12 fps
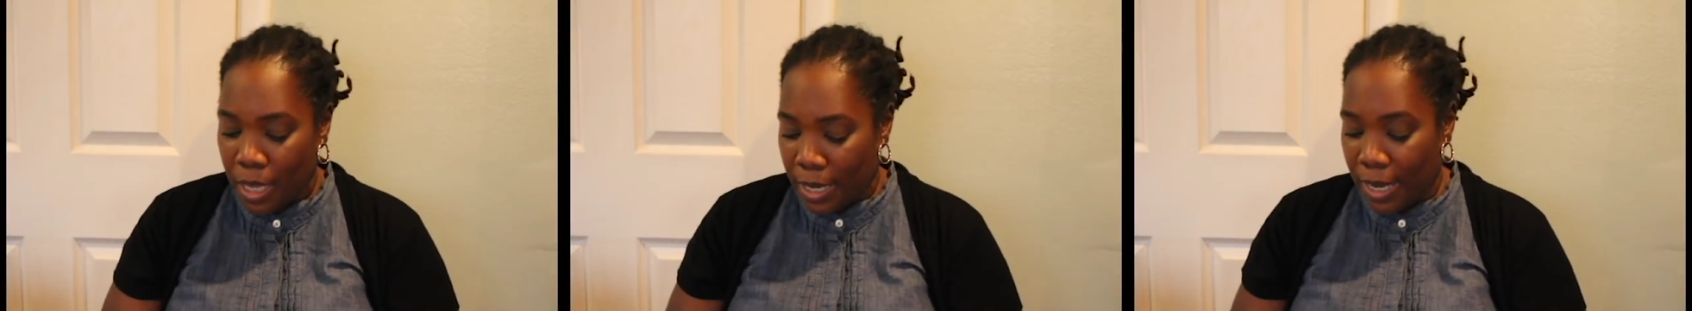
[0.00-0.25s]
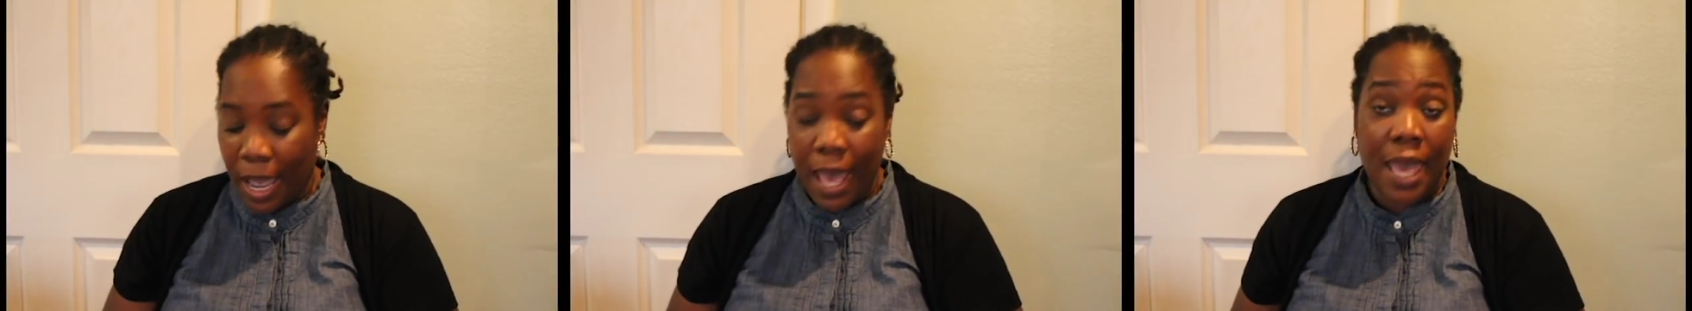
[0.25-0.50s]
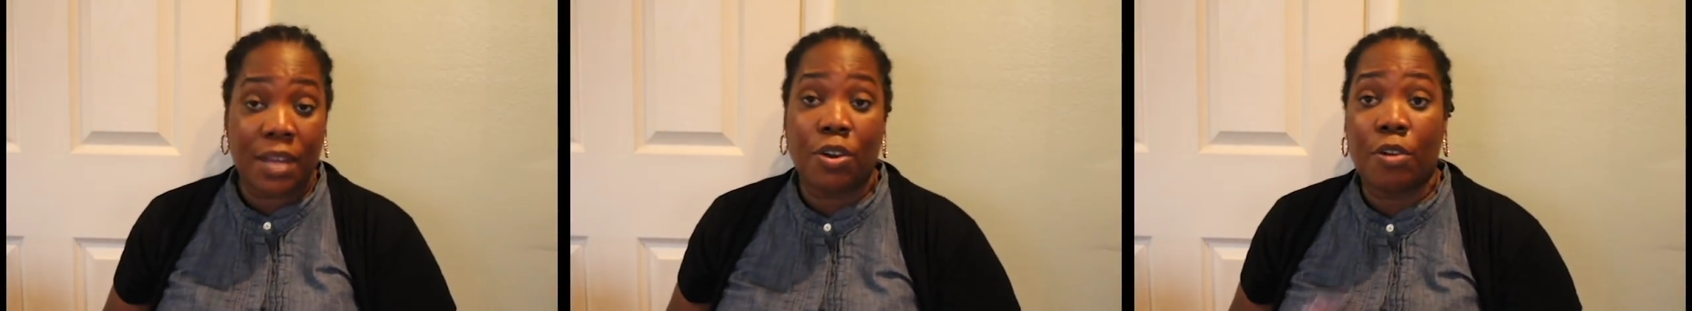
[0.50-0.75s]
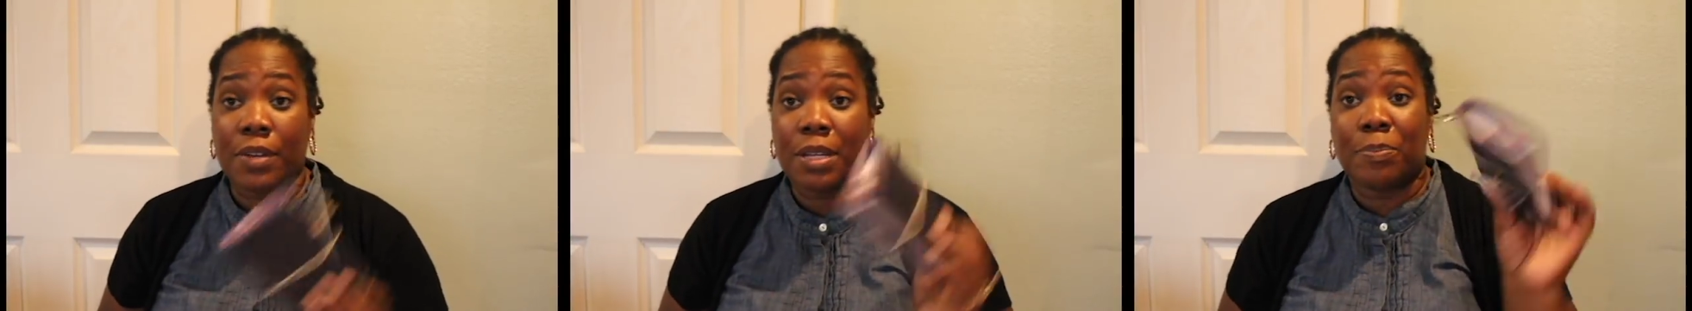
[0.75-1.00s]
Now, I had
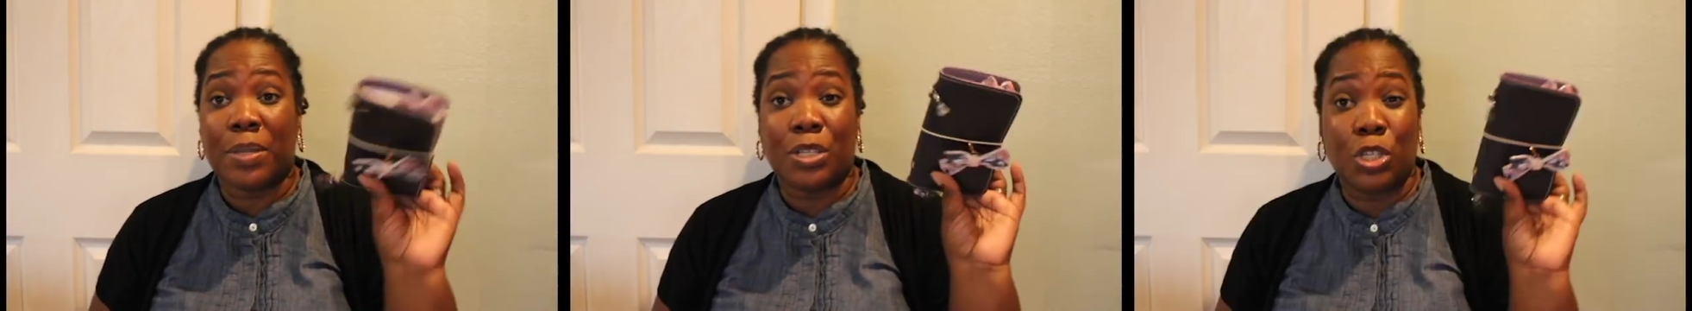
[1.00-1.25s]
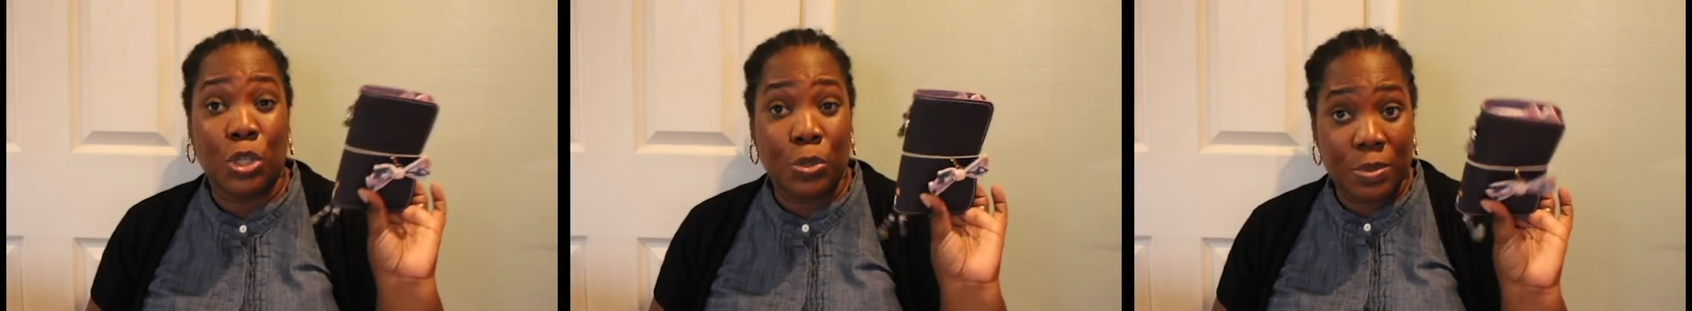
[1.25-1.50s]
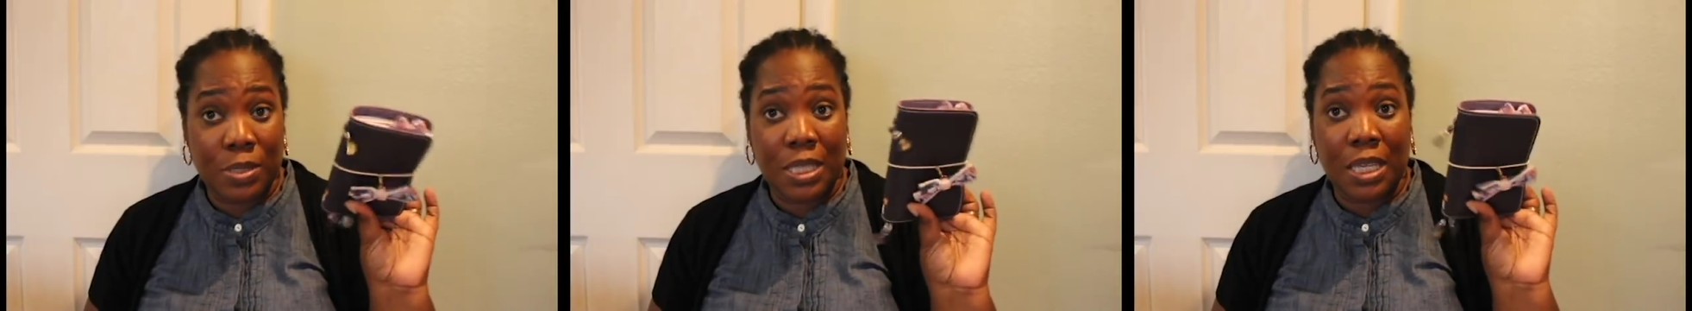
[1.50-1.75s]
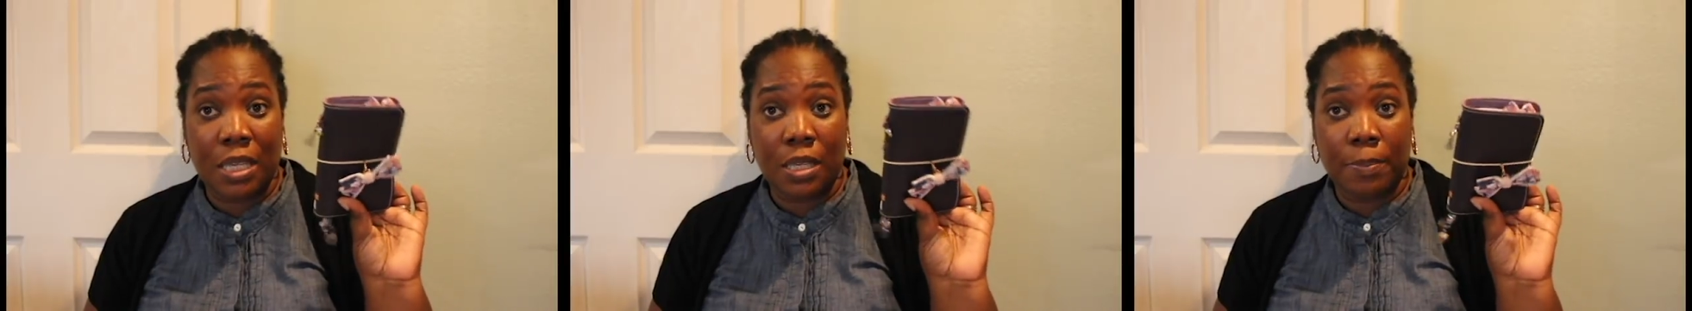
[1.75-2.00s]
already been
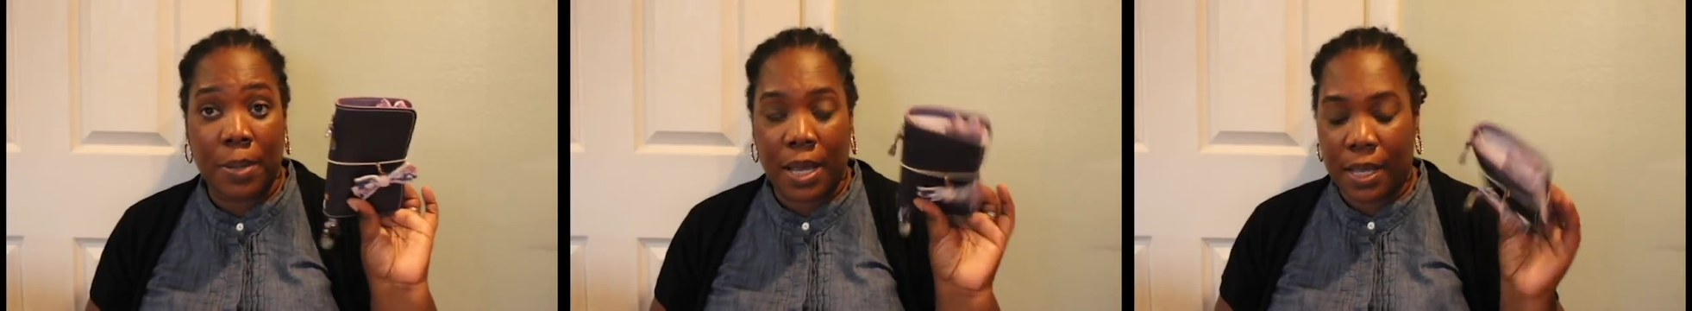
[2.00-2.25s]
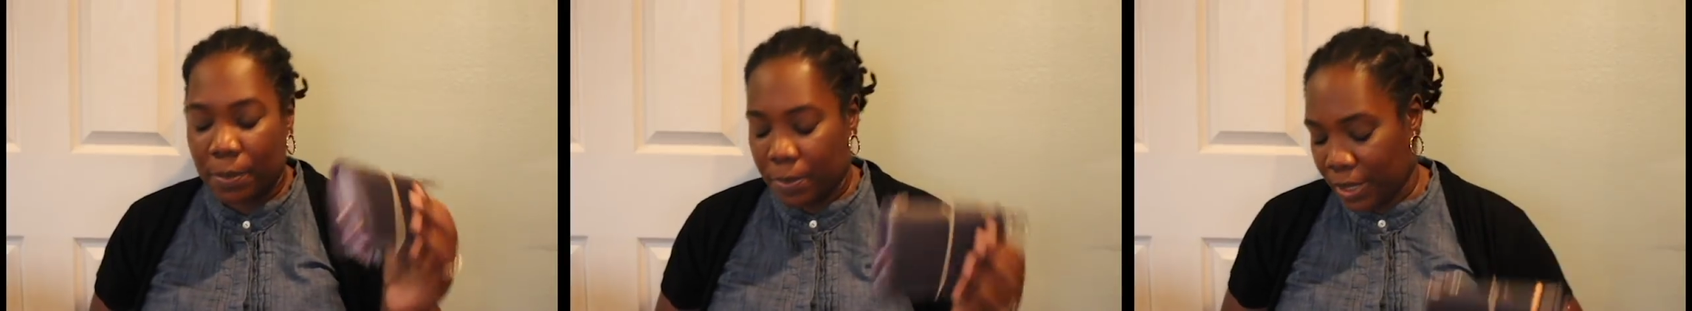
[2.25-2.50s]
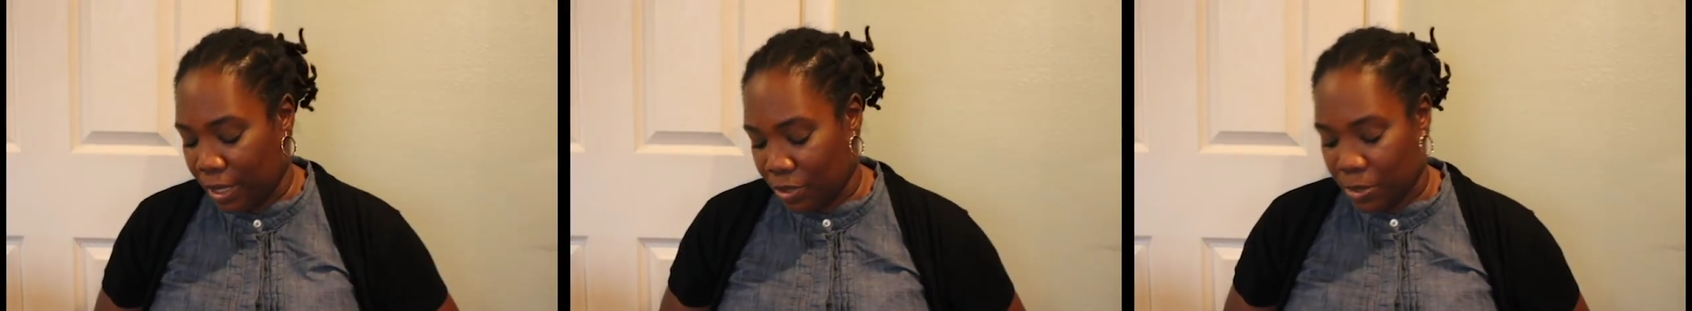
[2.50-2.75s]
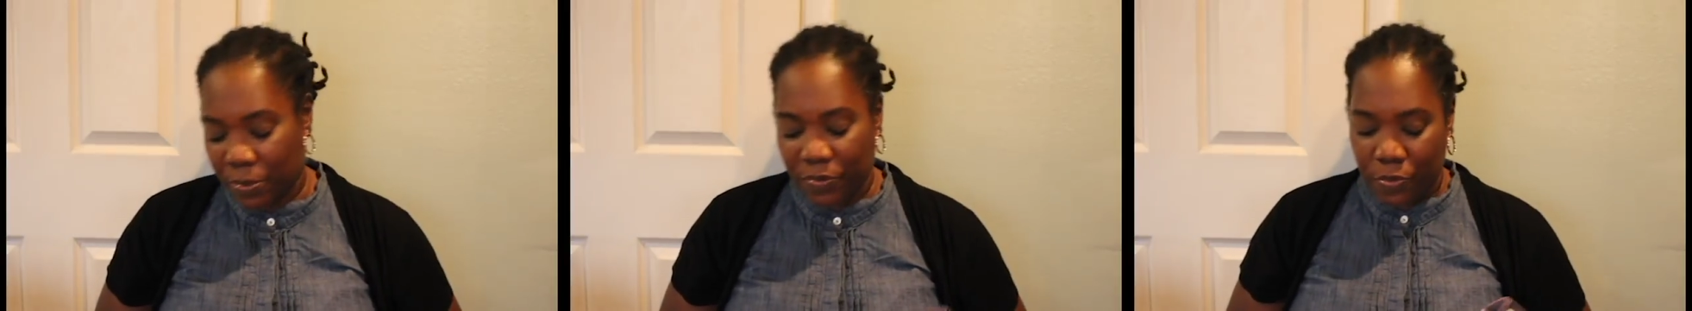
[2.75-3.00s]
using pocket
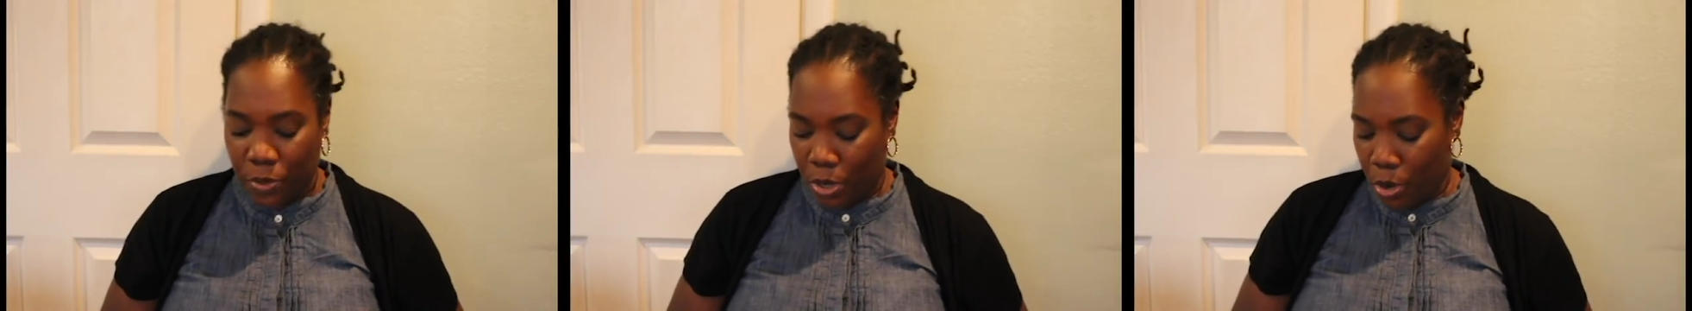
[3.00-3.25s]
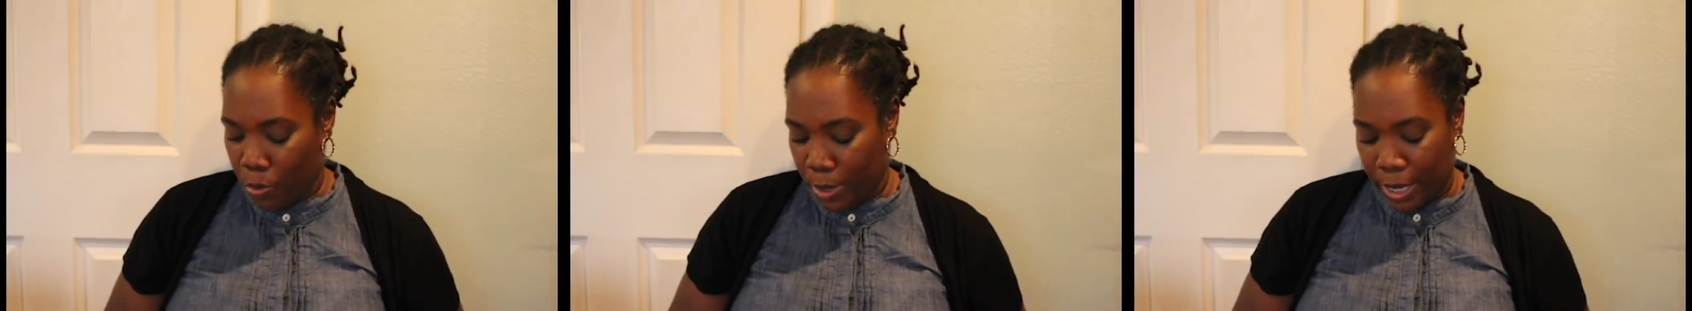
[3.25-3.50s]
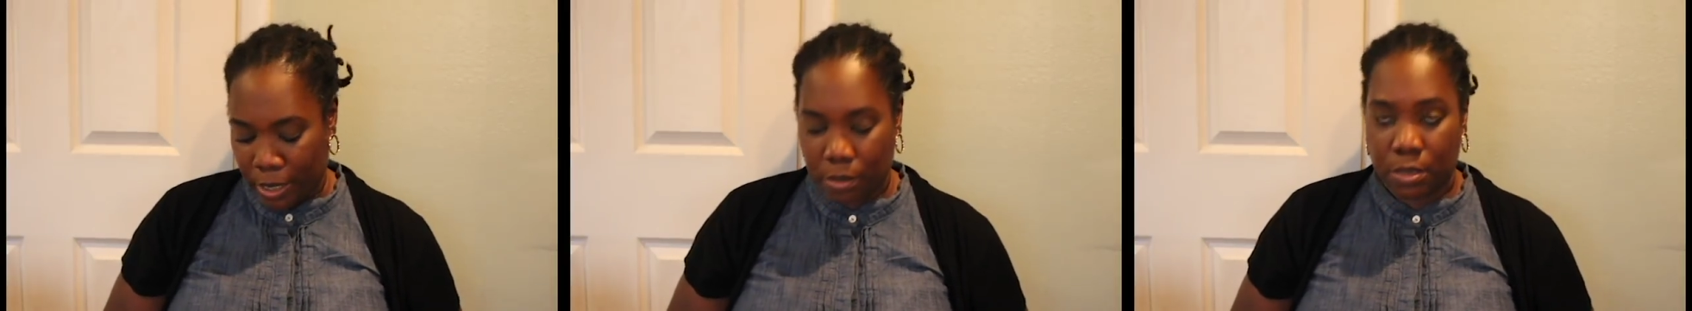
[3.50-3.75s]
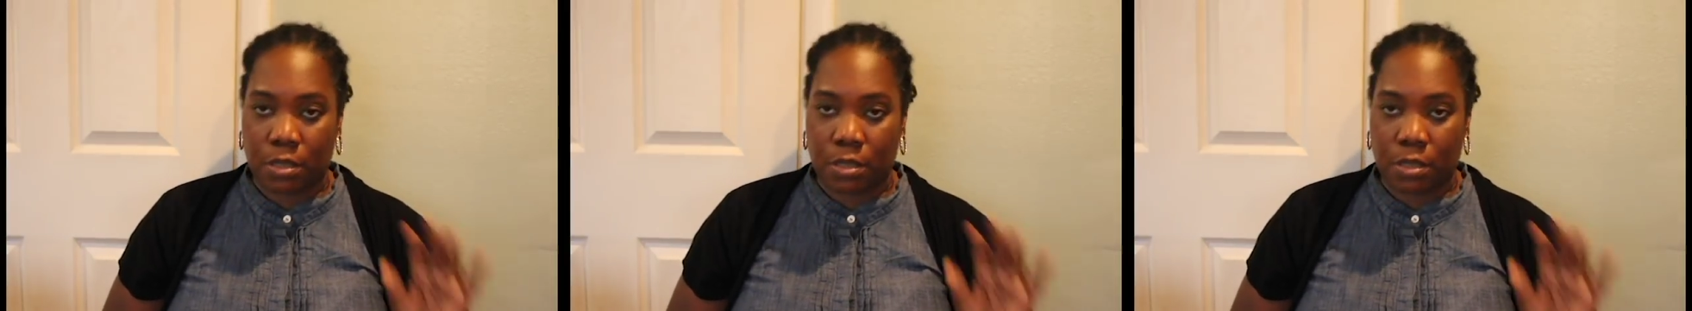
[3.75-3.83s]
planners before Go Wild,